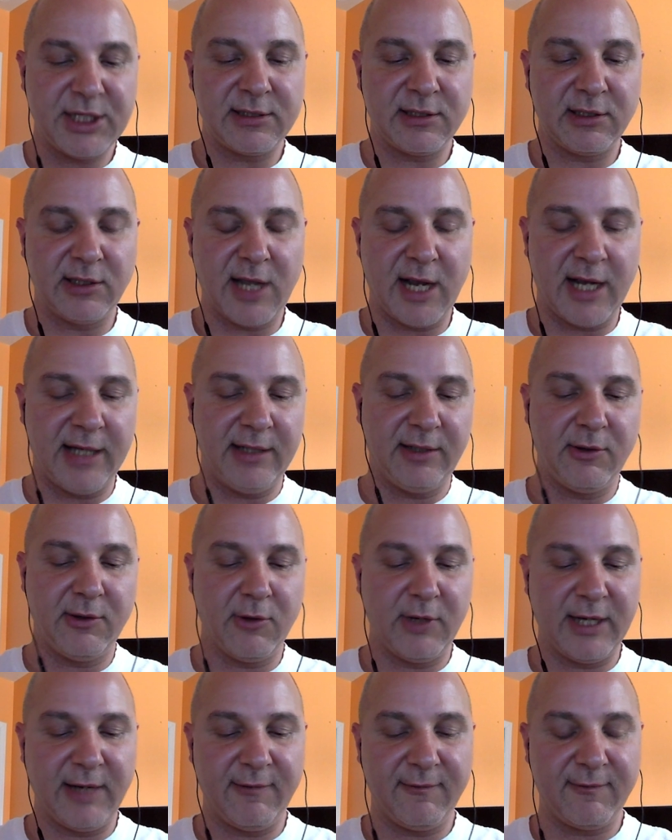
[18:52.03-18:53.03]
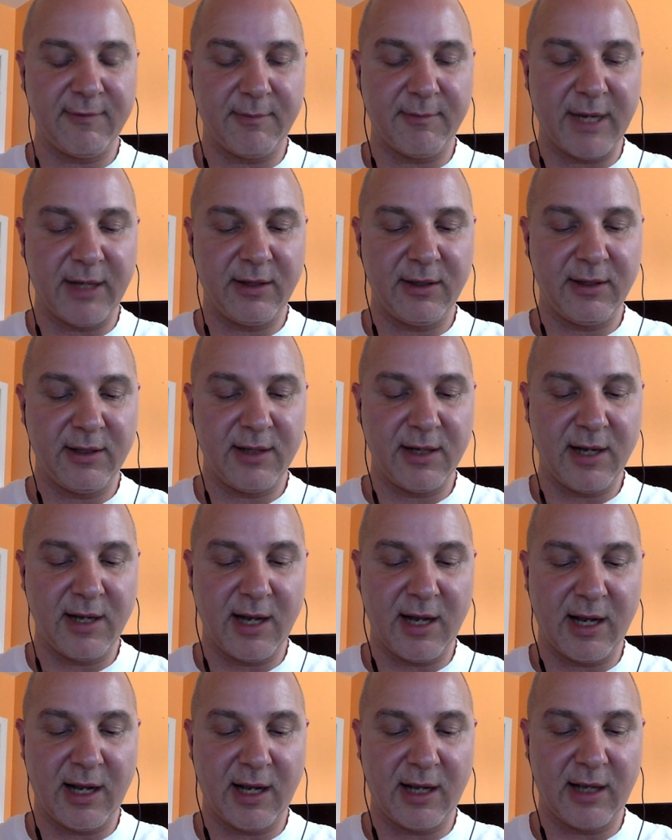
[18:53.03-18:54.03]
line going out from my
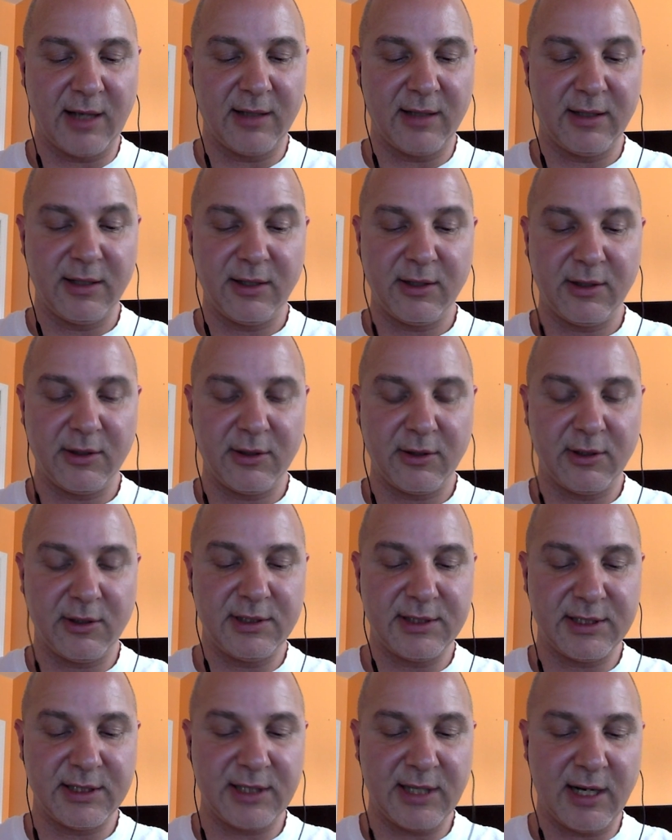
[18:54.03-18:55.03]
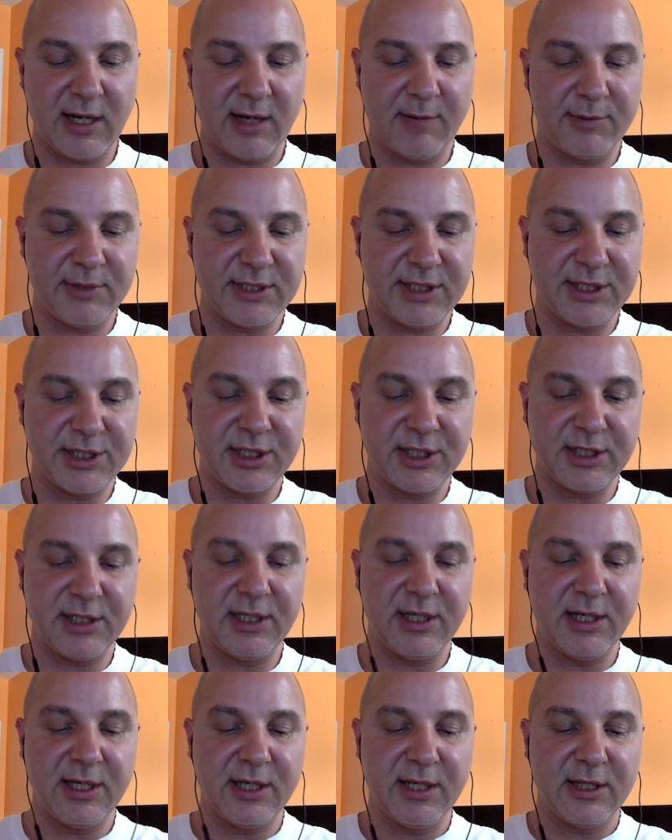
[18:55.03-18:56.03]
current position
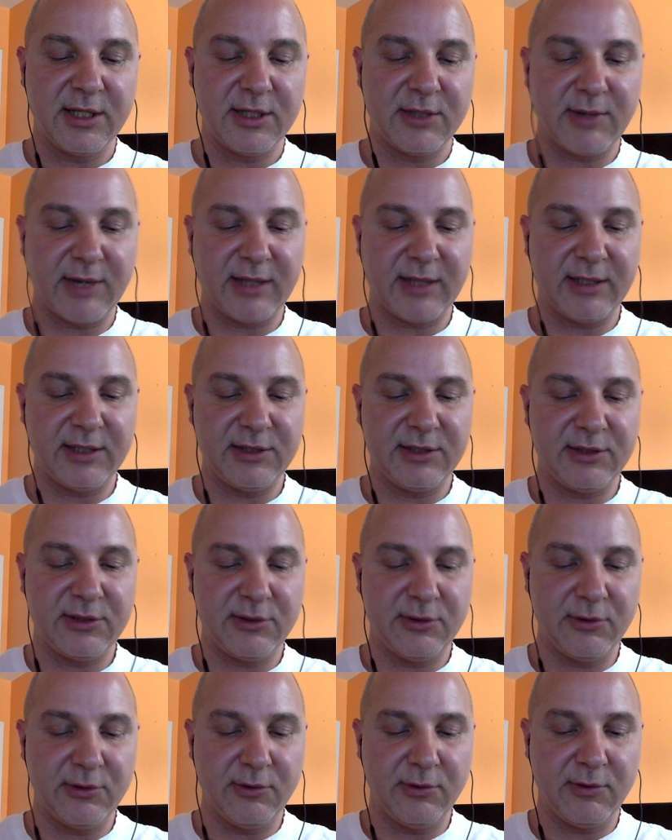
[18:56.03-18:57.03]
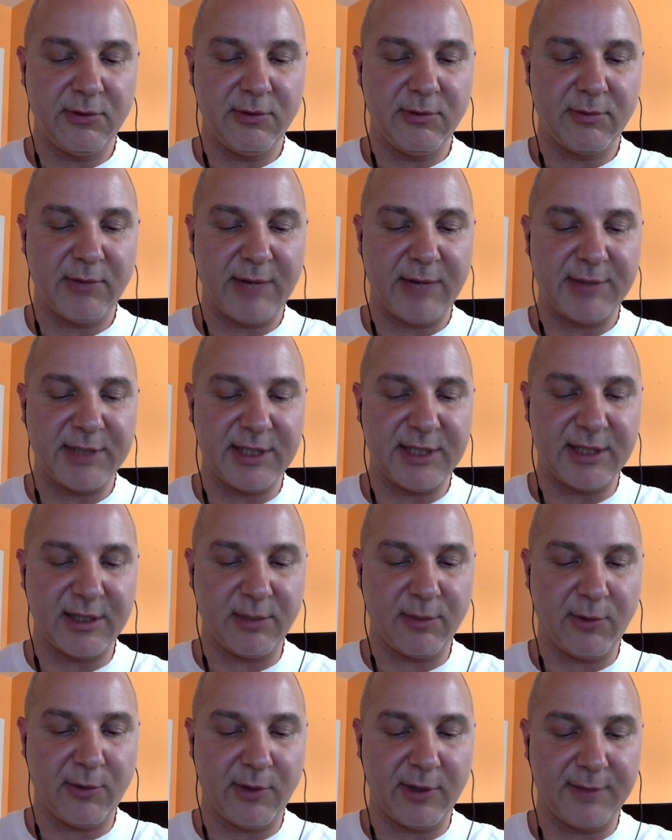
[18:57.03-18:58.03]
directly to Brampton
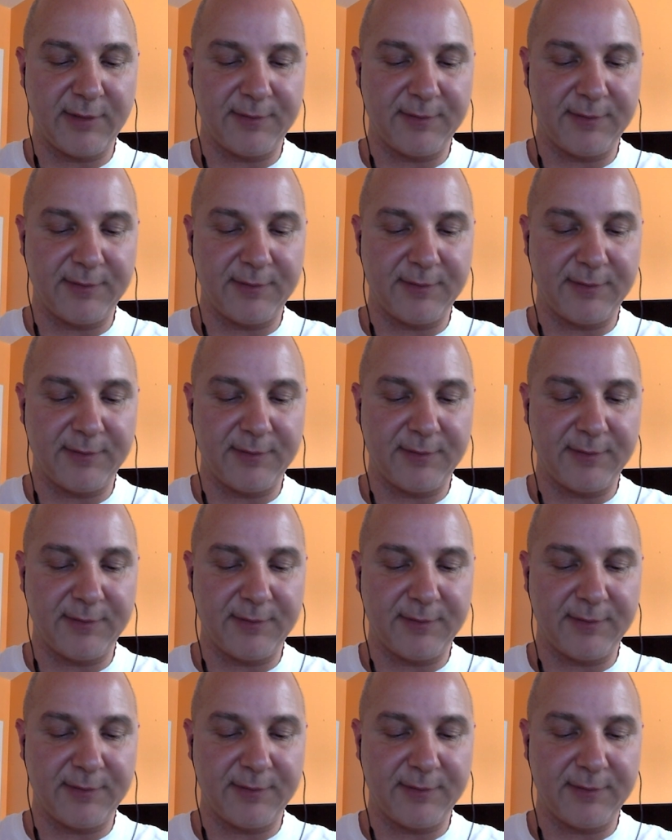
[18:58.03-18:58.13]
Airport.